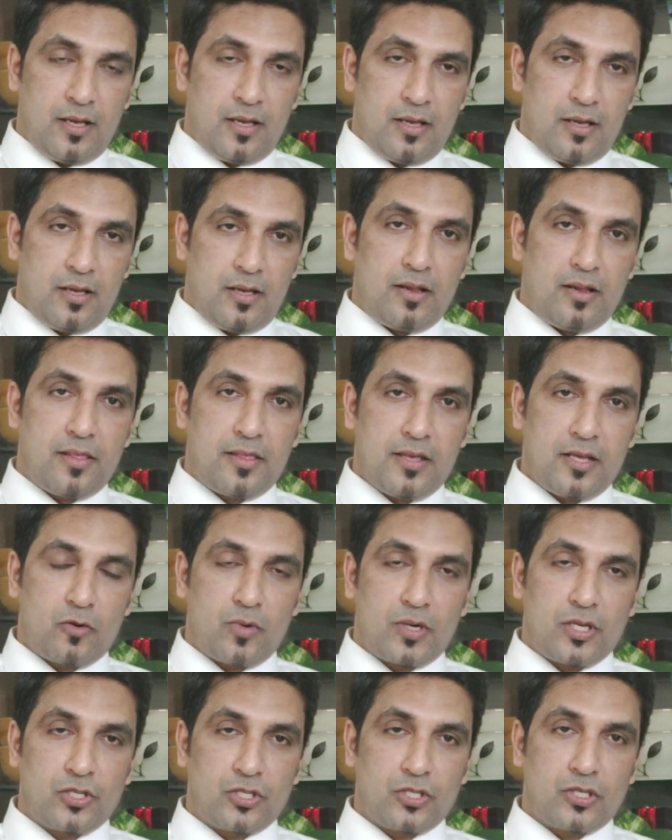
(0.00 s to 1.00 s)
And the third one
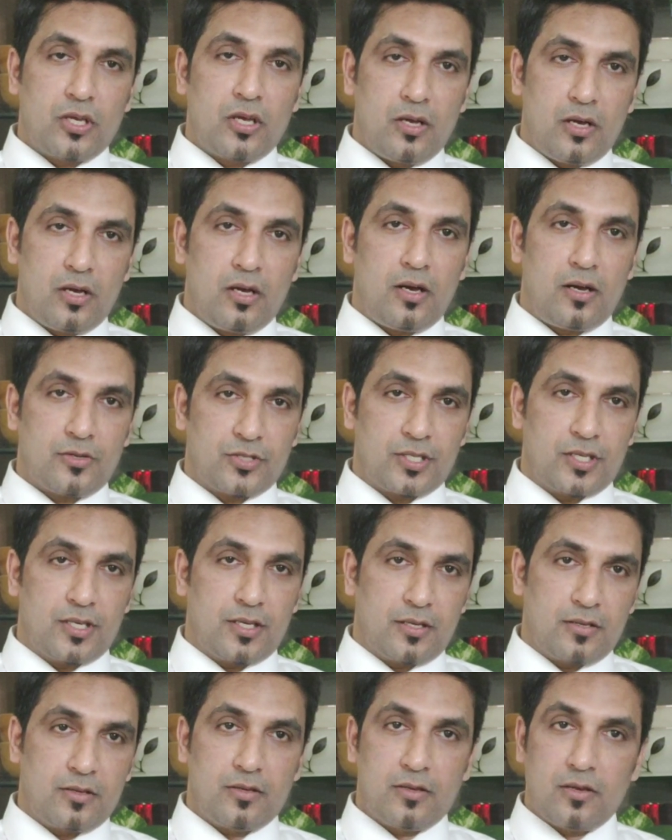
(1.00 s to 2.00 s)
is Aussie,
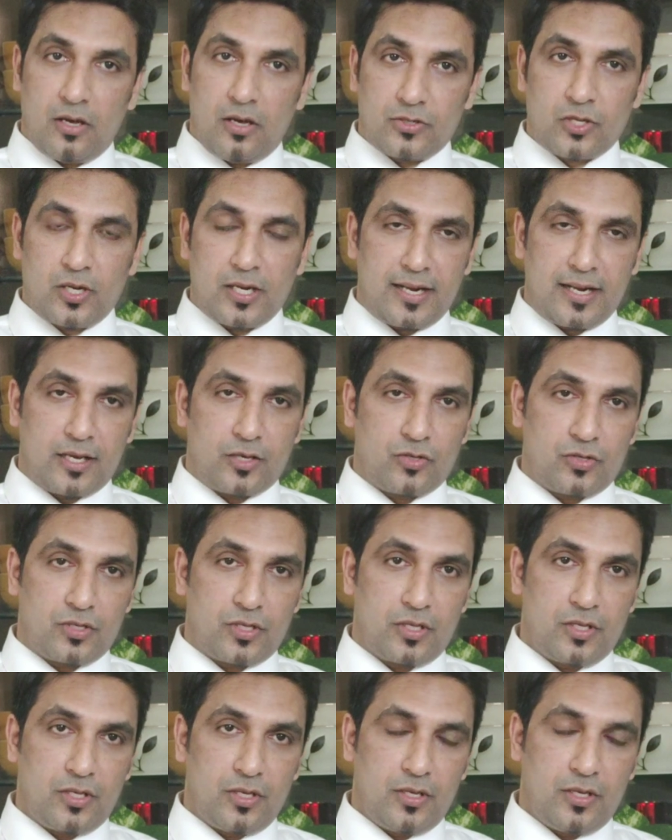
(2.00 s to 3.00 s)
Australian accent.
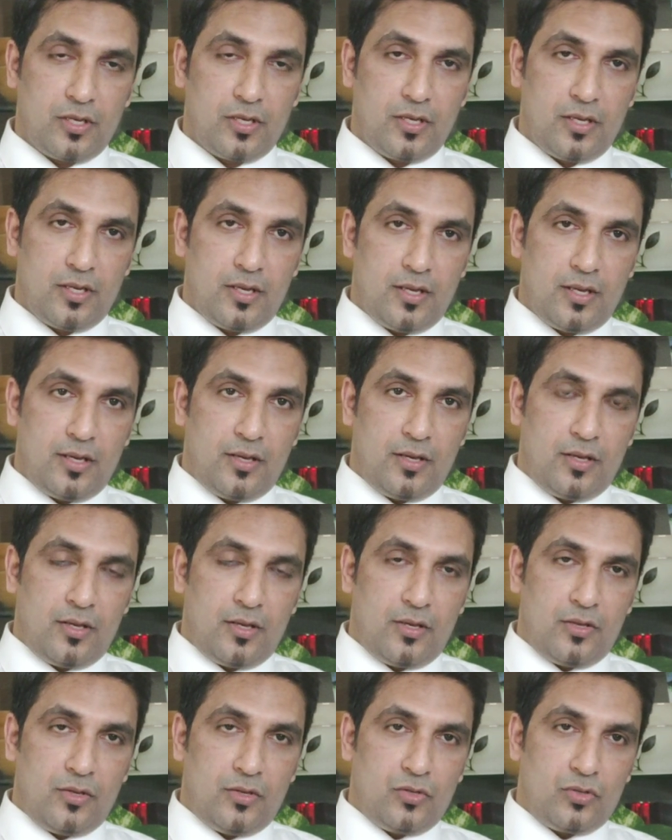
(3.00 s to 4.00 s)

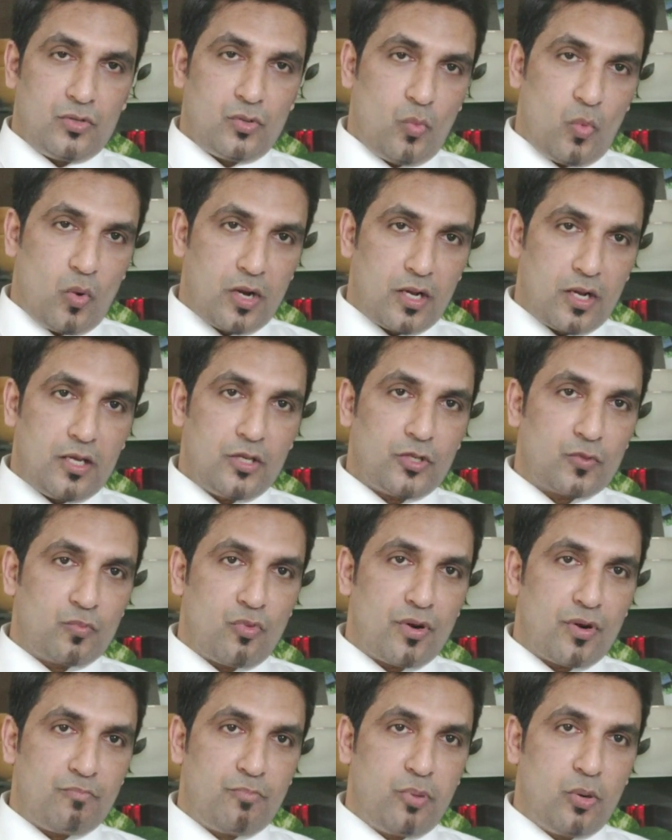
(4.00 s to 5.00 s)
So what is more
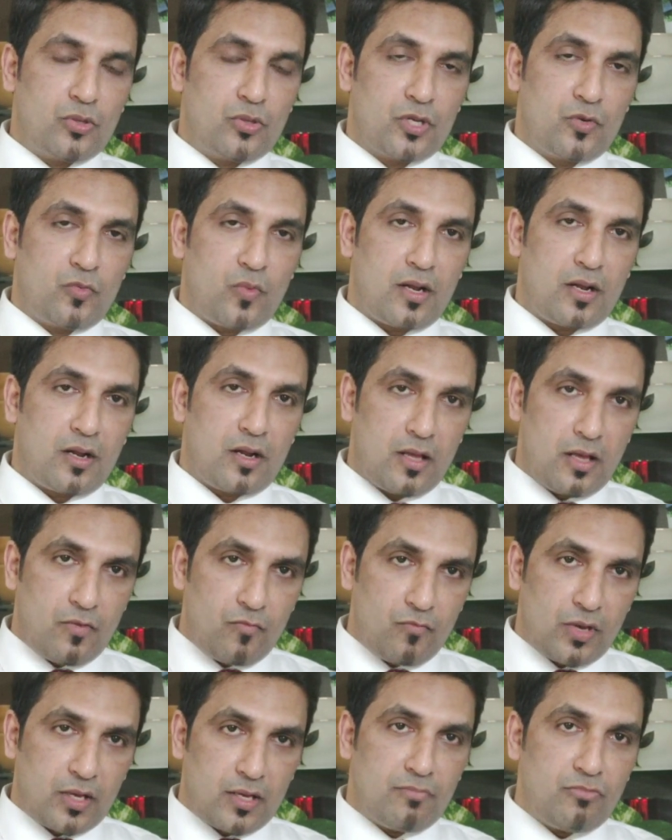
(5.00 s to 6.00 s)
important when
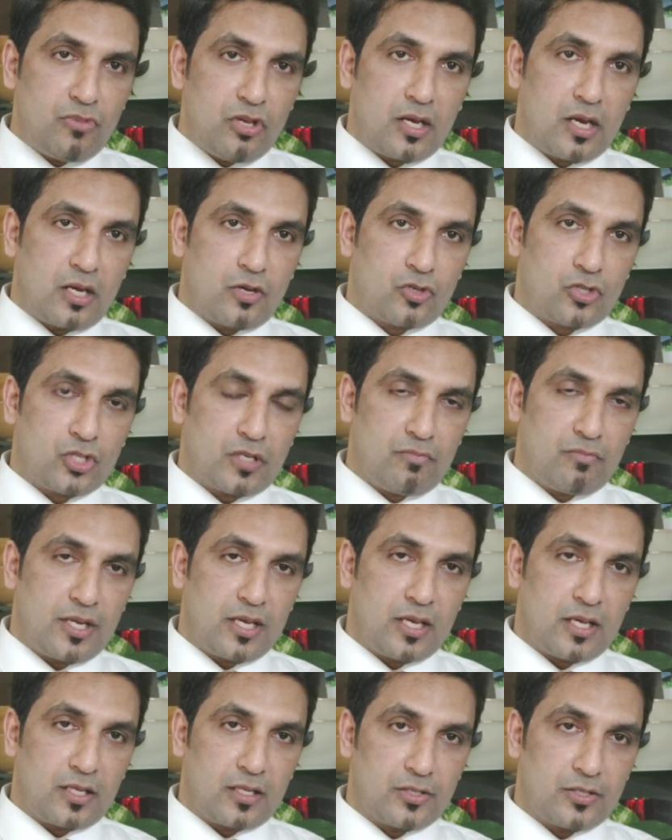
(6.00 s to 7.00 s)
we communicate to somebody
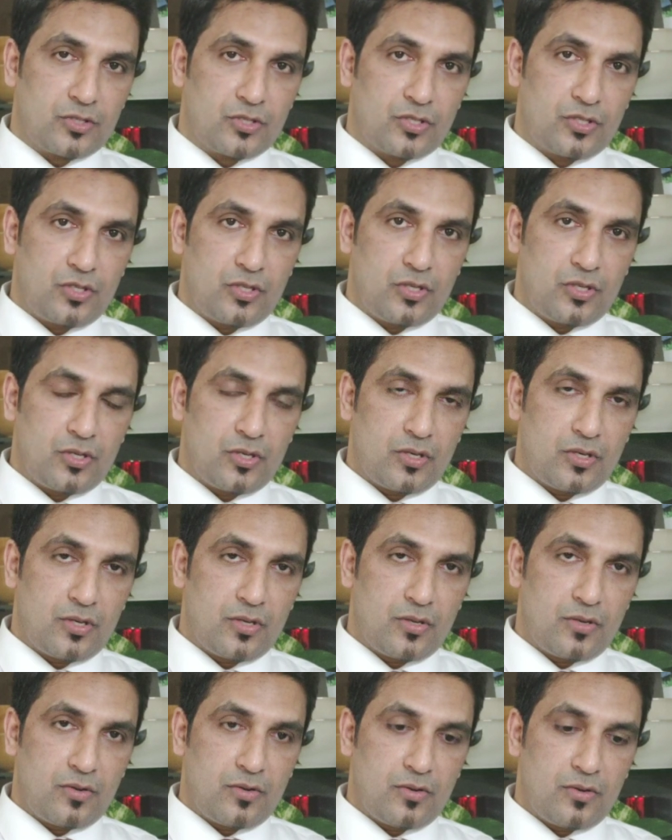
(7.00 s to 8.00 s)
else?
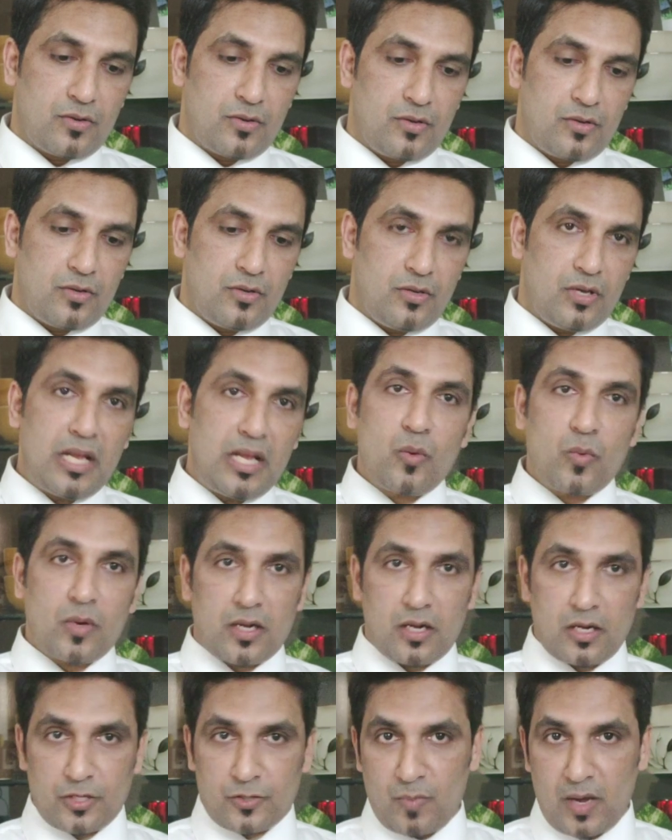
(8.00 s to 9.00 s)
Anyone
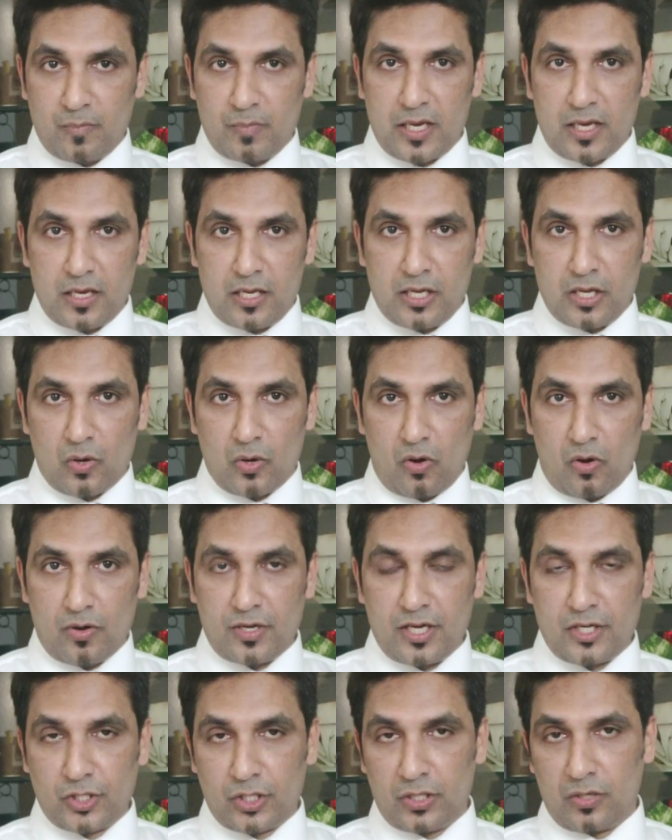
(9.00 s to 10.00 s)
else, maybe in your own
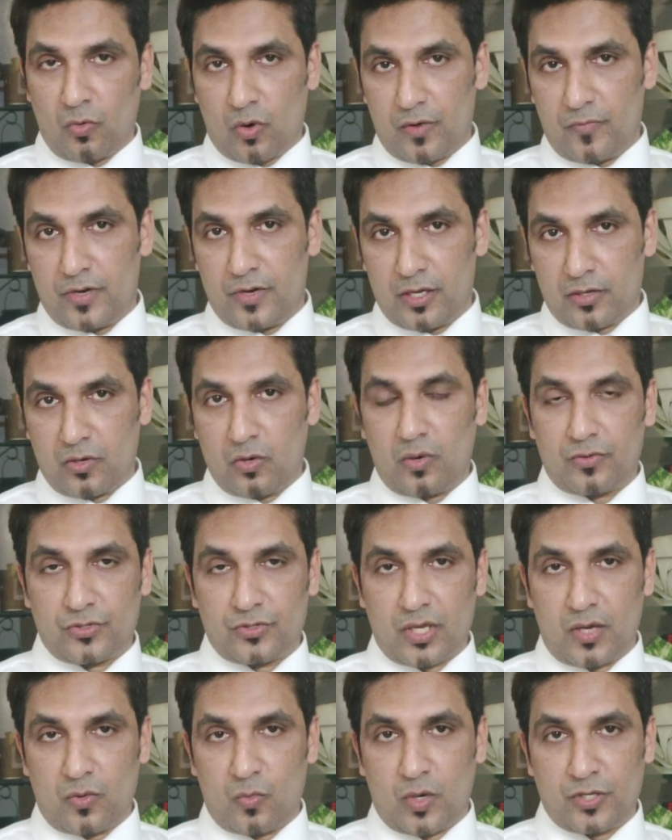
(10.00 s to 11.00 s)
nation or when you go
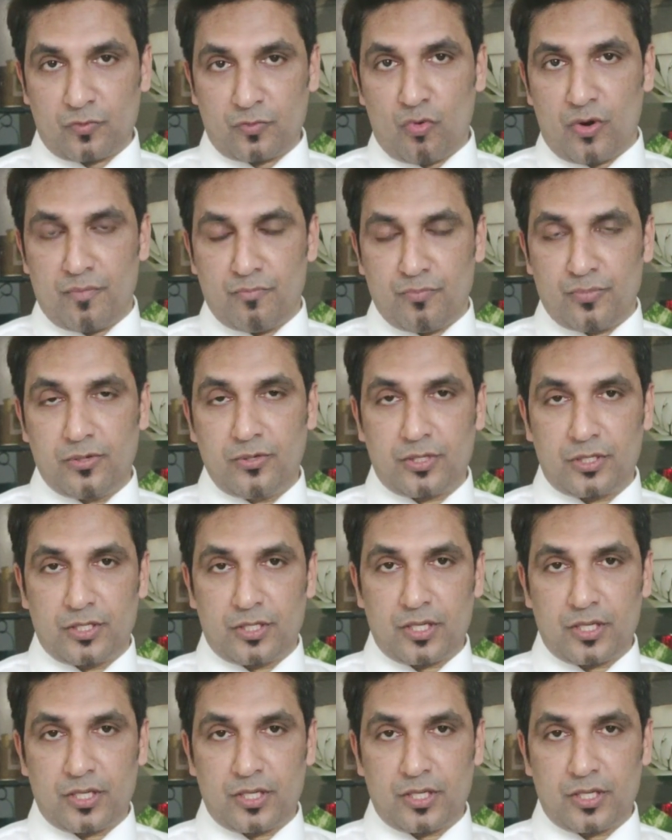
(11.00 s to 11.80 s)
outside, what is more important?